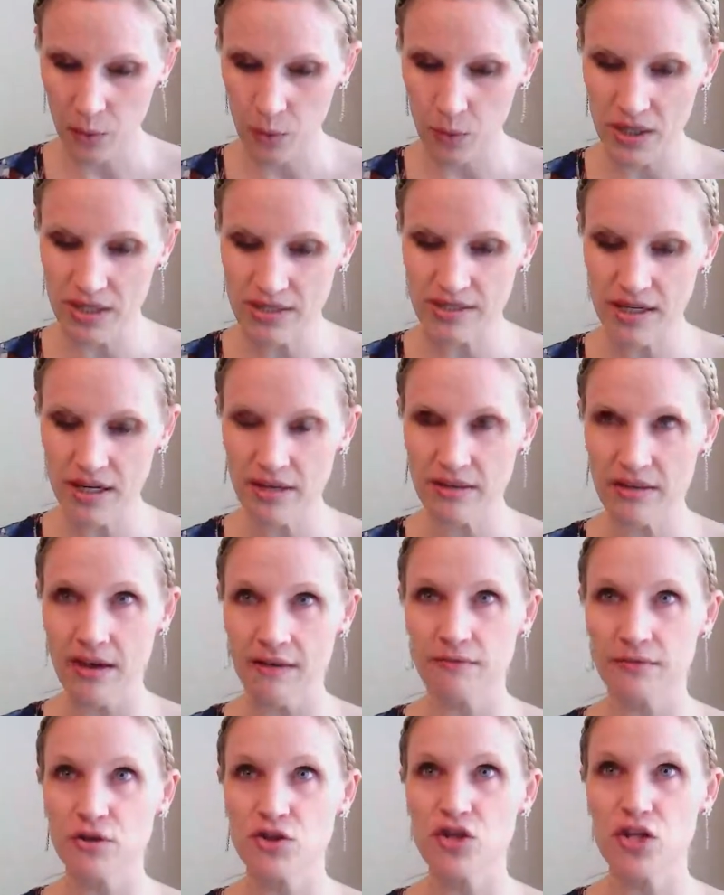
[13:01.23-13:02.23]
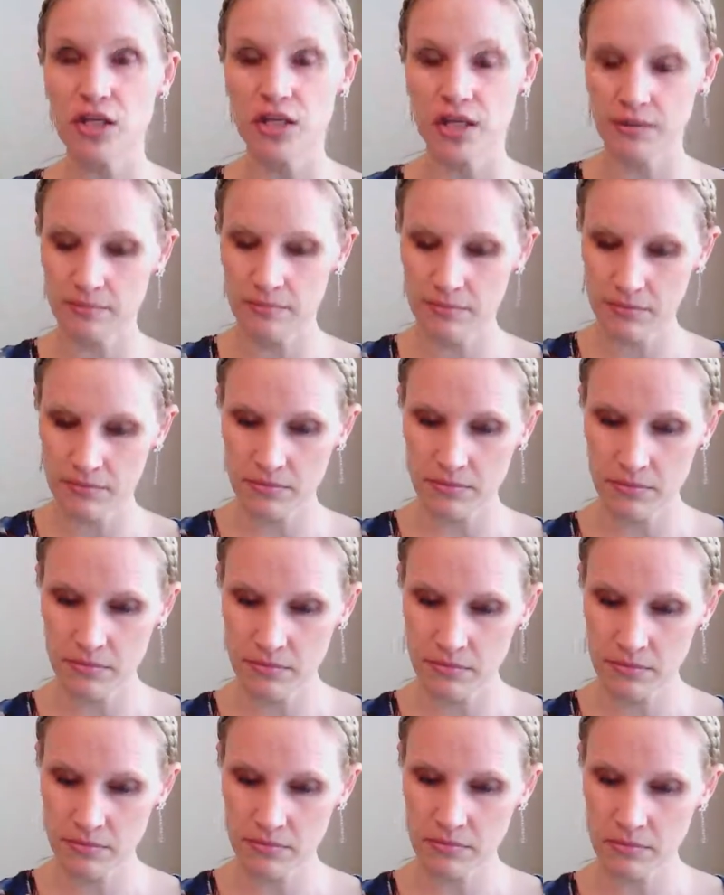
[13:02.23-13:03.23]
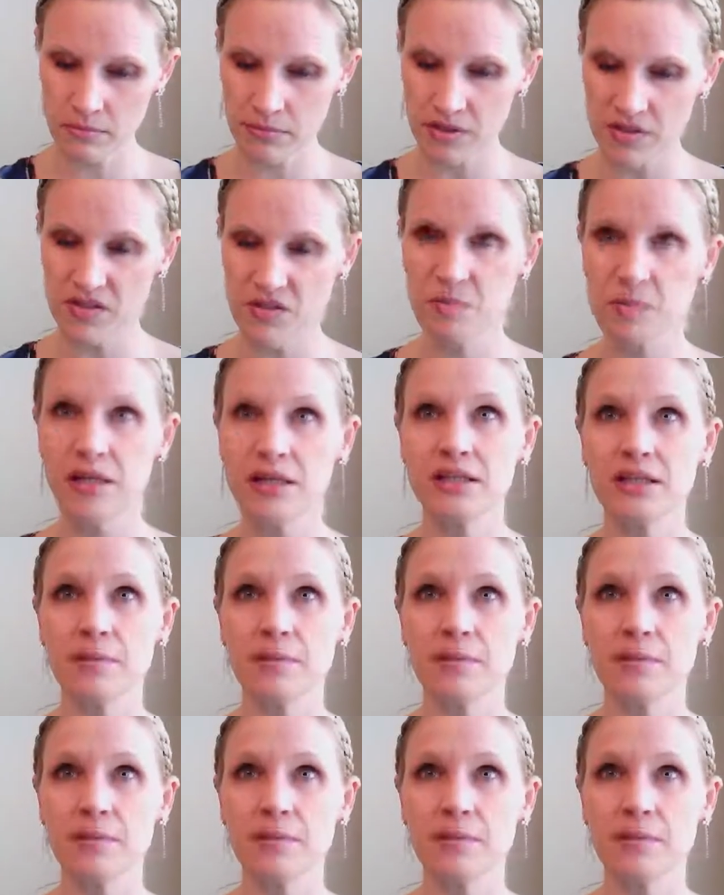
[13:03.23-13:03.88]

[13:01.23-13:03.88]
reasoning that Virginia must be